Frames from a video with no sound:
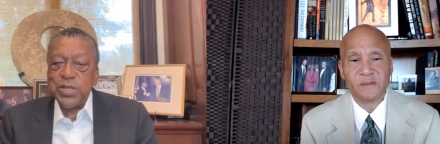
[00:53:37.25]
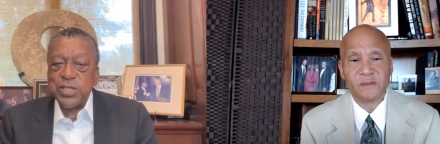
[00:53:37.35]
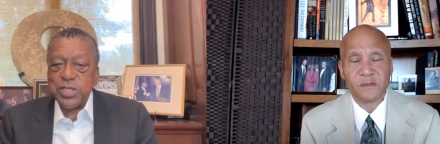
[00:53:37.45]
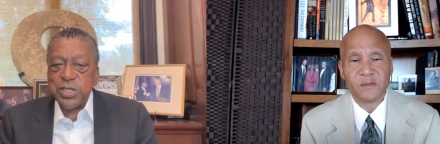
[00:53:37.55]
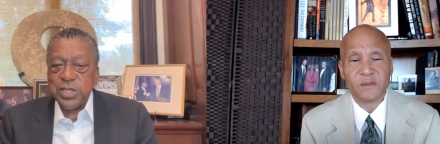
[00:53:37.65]

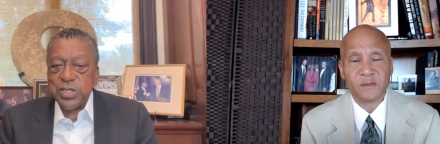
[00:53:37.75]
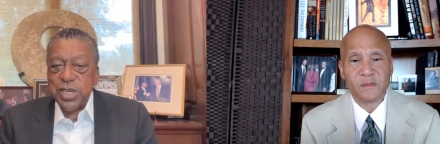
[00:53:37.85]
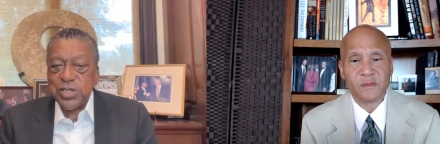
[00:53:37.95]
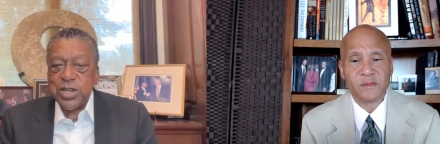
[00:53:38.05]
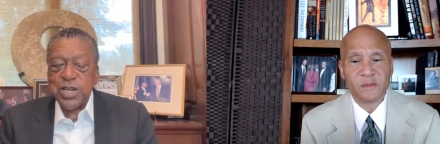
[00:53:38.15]
Speaker 1: six
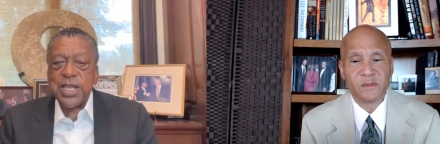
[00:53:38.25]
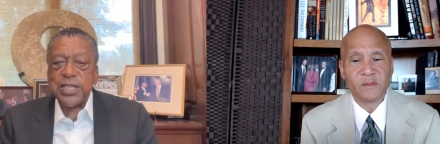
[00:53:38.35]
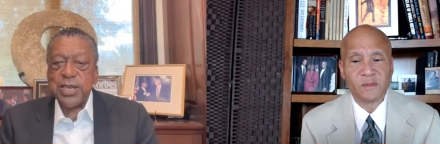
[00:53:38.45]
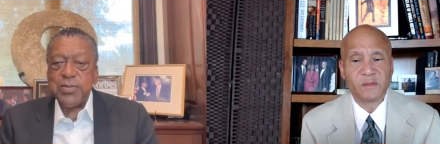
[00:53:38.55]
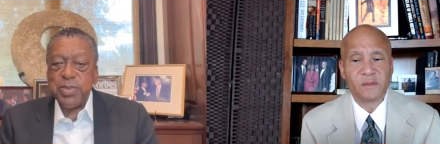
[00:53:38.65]
hundred
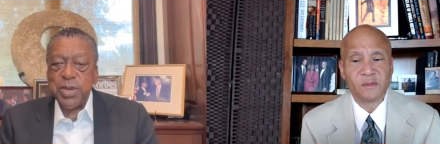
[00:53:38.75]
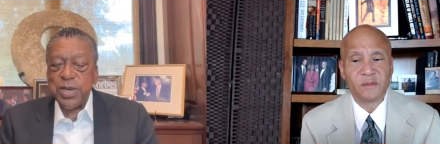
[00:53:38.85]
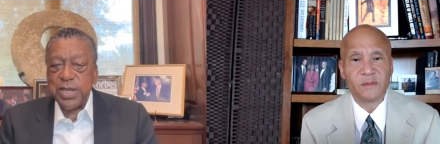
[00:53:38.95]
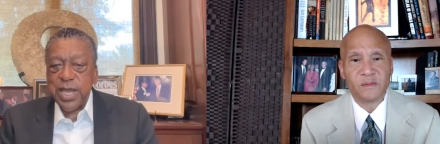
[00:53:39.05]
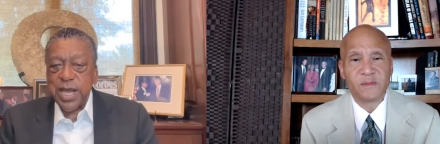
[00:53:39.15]
nineteen billion
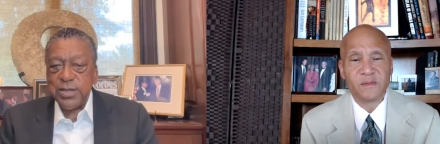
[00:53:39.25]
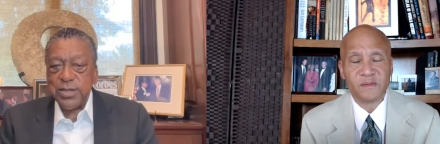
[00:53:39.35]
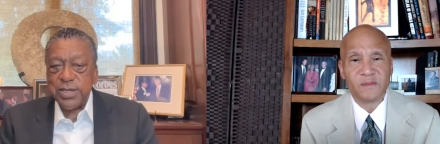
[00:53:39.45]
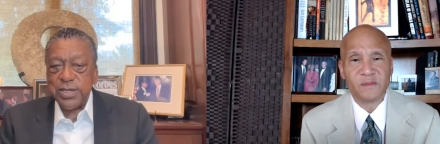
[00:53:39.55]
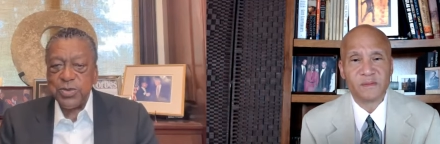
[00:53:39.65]
dollars
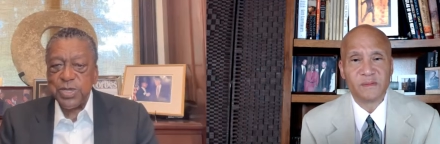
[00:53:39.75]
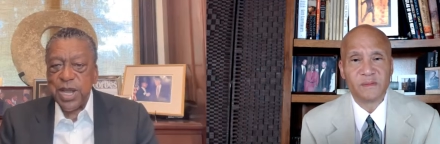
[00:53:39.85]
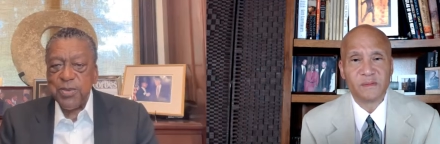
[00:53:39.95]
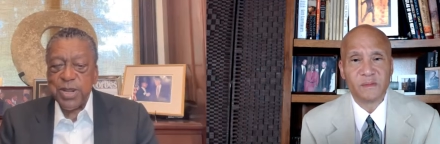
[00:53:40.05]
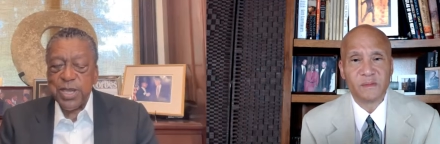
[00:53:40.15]
into
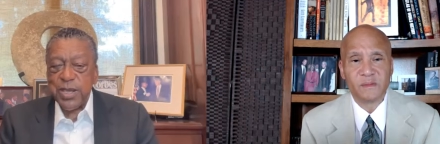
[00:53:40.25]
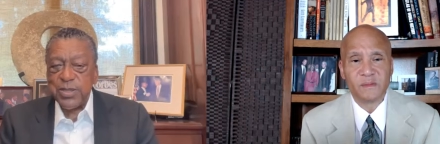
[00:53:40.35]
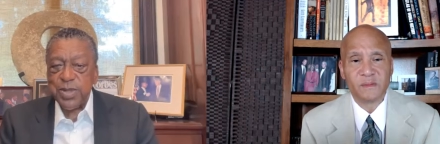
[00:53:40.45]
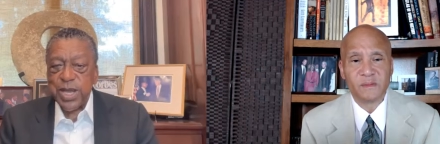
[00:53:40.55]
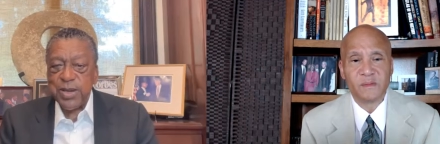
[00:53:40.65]
retirement accounts in
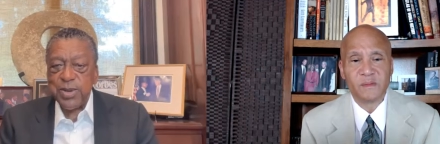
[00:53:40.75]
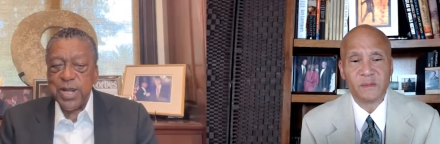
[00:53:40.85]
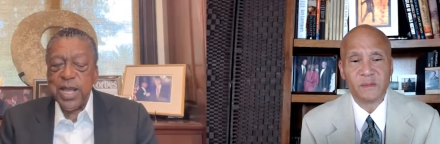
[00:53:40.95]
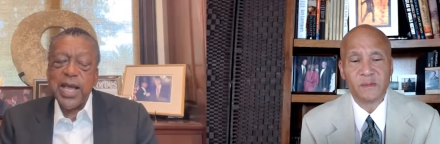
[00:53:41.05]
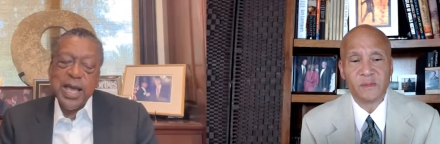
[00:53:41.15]
Black America.
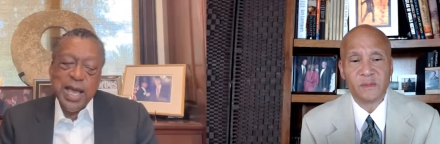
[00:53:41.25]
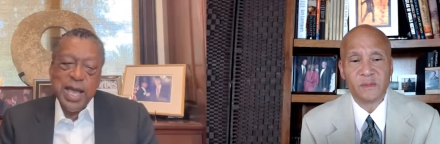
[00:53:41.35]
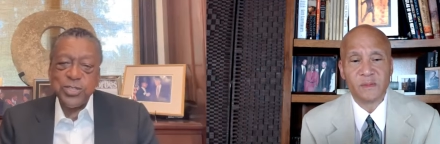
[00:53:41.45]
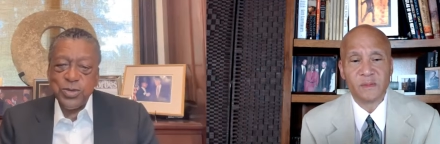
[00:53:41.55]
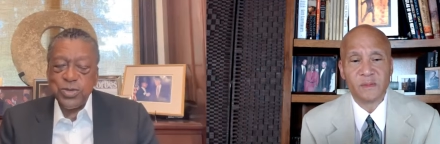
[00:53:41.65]
I
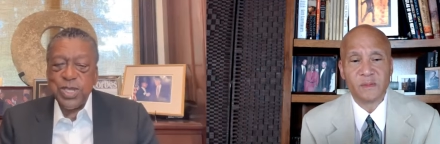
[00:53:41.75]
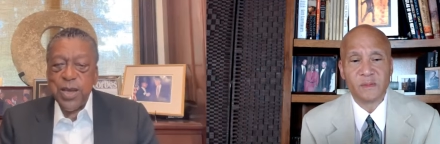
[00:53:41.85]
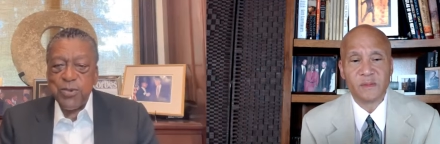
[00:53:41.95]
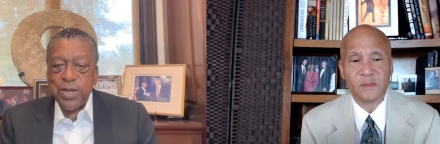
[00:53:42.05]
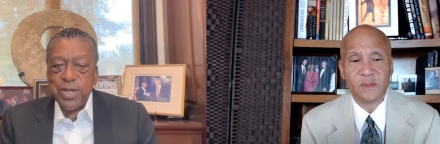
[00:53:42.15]
choose that
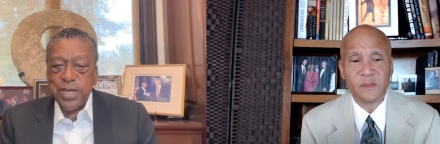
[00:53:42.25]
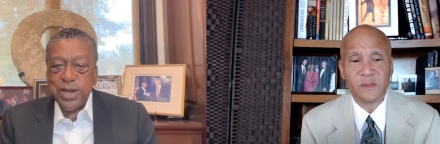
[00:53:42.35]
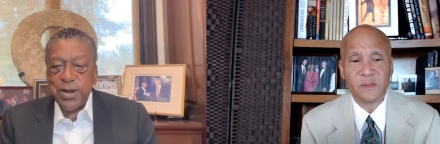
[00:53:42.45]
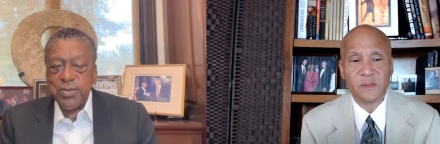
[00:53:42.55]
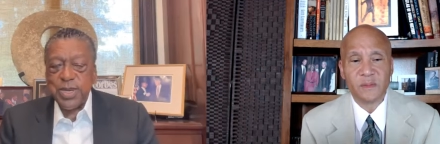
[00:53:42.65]
one in a
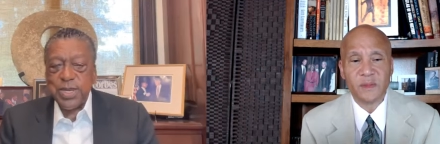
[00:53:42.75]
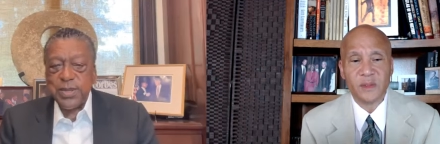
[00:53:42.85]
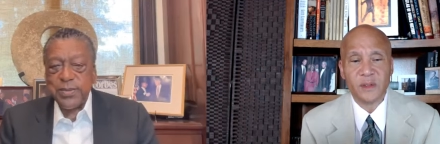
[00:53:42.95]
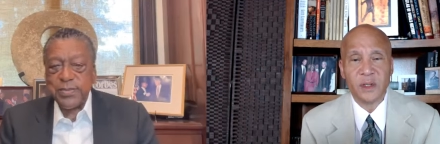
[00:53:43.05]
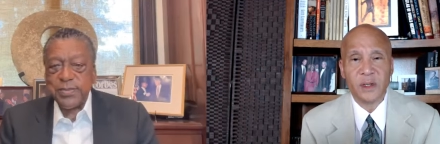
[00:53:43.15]
heartbeat.
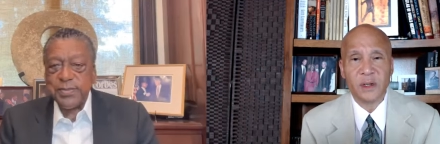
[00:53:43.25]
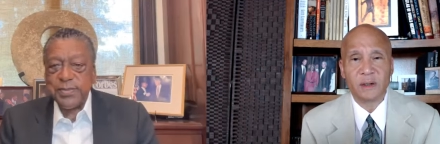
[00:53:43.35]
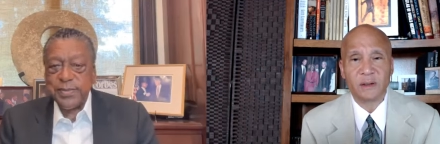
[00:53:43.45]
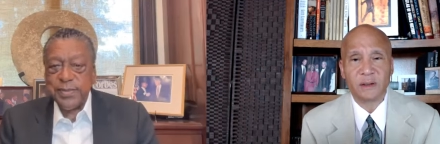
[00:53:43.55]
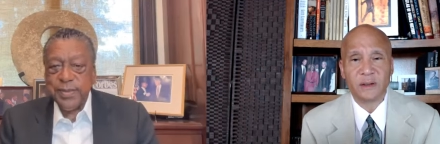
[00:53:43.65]

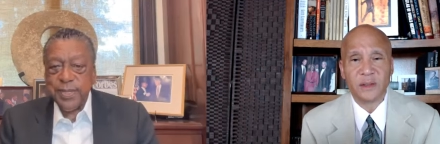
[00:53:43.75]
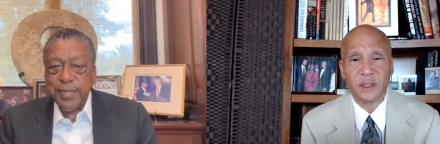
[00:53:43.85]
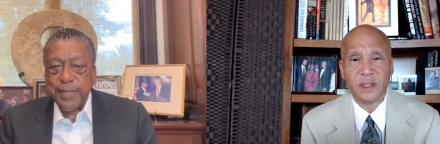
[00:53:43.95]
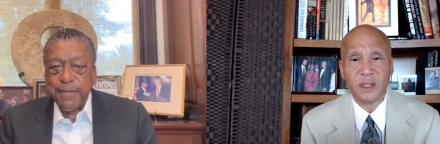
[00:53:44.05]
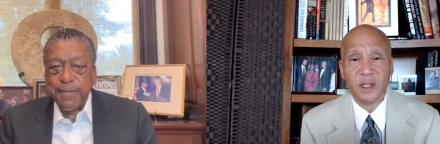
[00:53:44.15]
Speaker 2: Yeah,
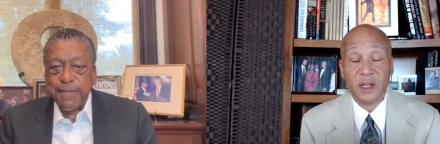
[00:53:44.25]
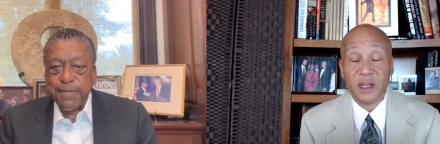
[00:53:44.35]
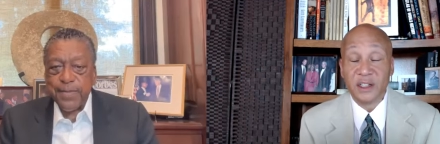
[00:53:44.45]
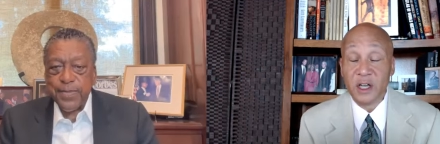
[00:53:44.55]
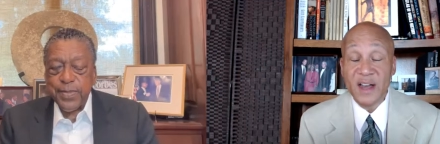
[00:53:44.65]

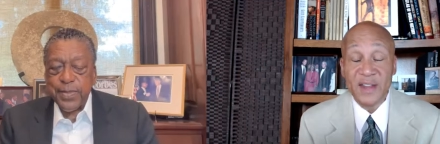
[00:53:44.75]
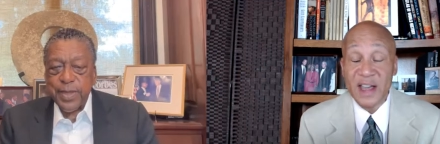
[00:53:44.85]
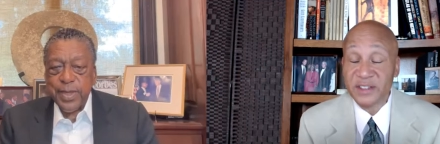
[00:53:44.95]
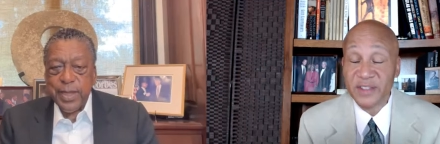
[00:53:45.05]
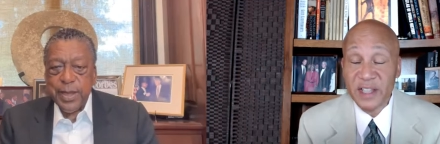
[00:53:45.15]
no, that,
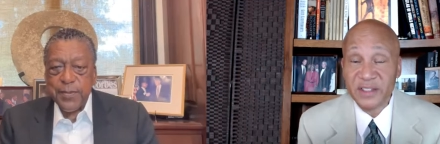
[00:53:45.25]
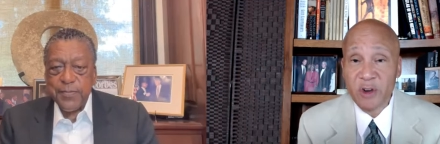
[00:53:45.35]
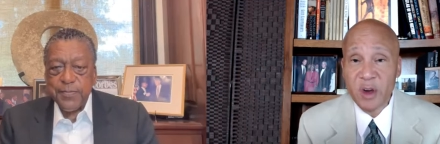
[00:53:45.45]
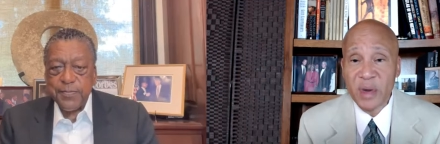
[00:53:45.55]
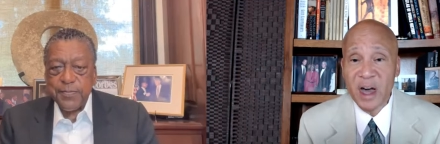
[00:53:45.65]
that's that's
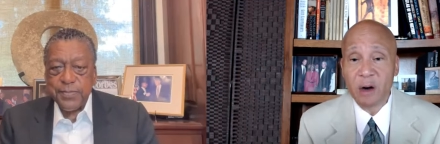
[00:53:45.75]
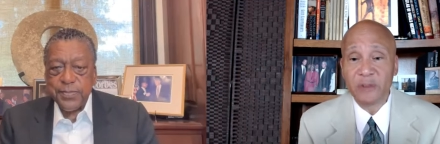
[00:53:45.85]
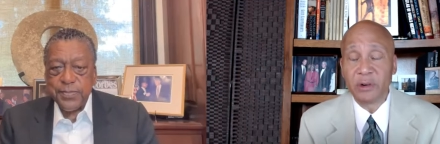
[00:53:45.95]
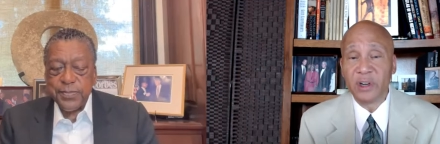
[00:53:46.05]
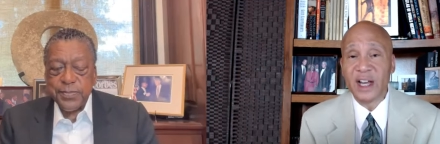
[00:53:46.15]
very
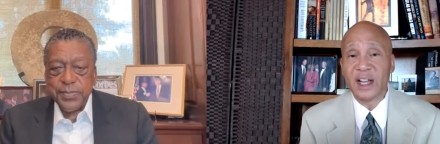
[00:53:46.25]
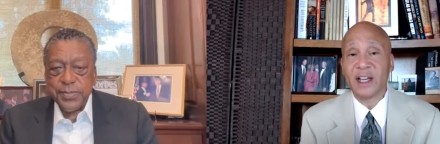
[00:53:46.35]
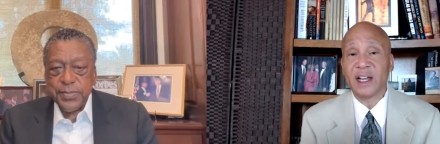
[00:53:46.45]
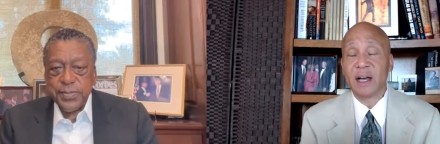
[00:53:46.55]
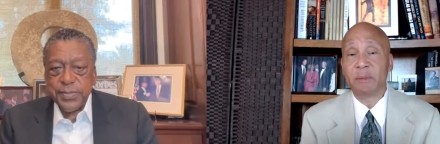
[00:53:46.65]
powerful, and I
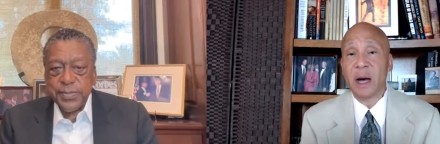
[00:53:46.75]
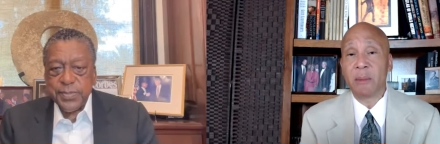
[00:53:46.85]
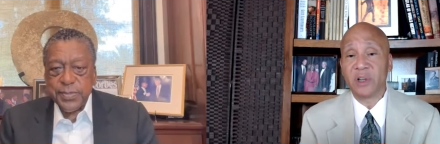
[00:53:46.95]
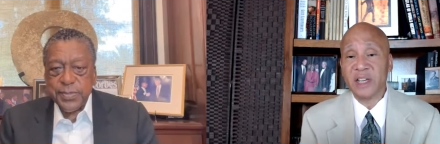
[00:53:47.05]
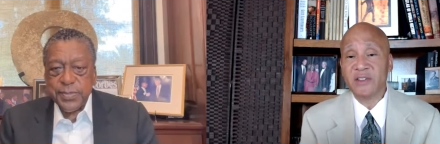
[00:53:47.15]
and I'm I'm
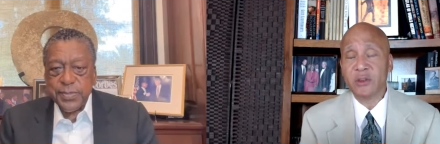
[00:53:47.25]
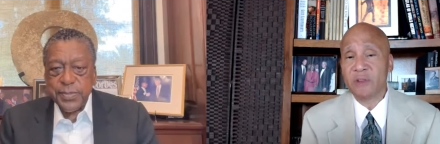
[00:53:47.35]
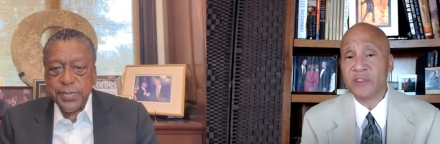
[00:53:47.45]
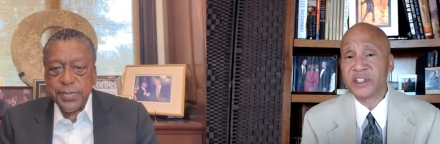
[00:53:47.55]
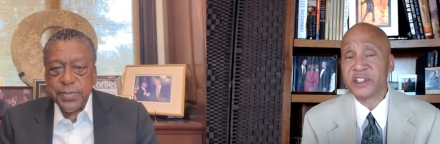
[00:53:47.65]
gonna leave you
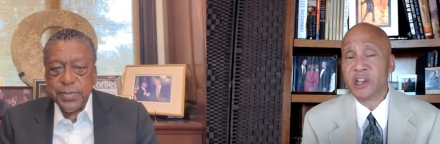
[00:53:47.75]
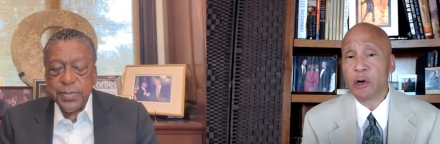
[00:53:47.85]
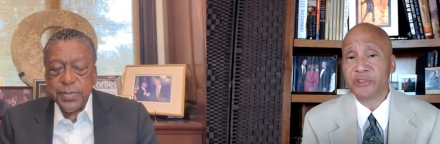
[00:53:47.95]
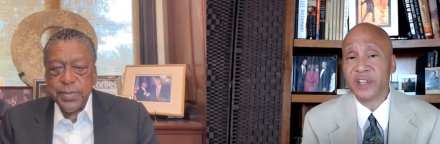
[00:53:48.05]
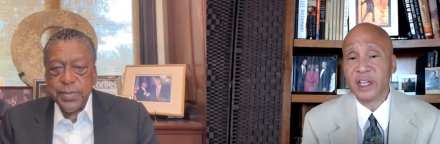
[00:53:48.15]
on this
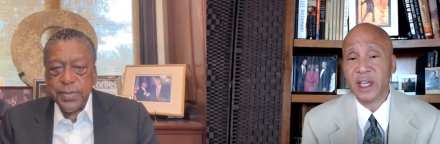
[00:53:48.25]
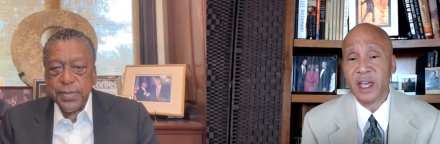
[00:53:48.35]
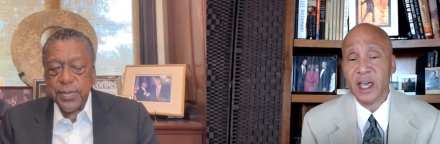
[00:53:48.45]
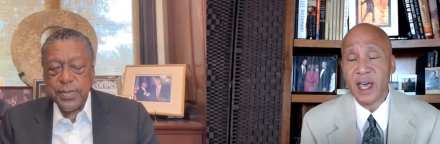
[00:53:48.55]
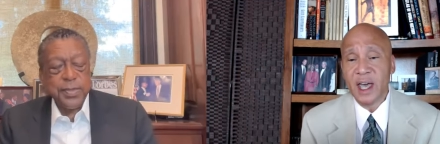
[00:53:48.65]
note then,
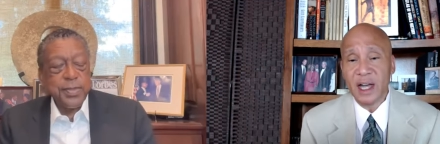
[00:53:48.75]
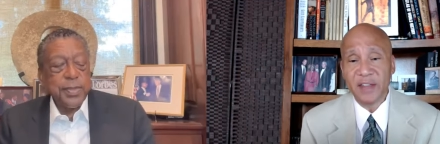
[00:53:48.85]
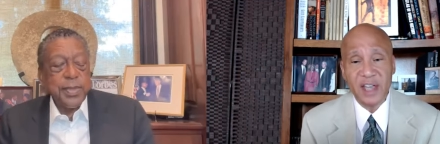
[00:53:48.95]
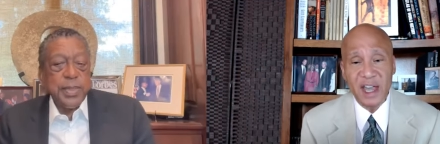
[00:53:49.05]
and I think